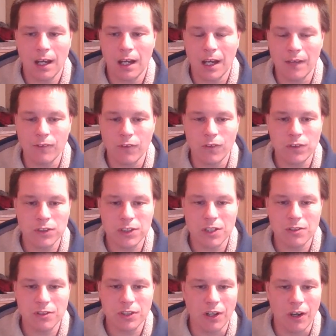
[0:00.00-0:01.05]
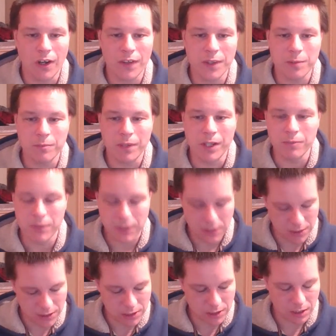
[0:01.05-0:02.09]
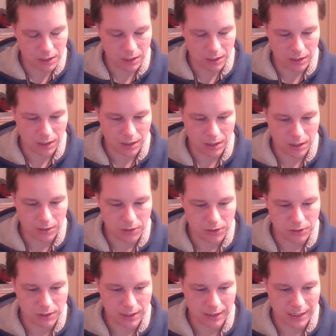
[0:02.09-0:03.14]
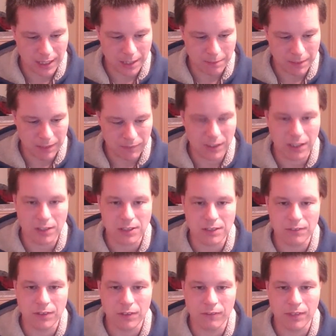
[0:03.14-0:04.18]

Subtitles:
I've also got, at the moment, just trying to think how many videos I've got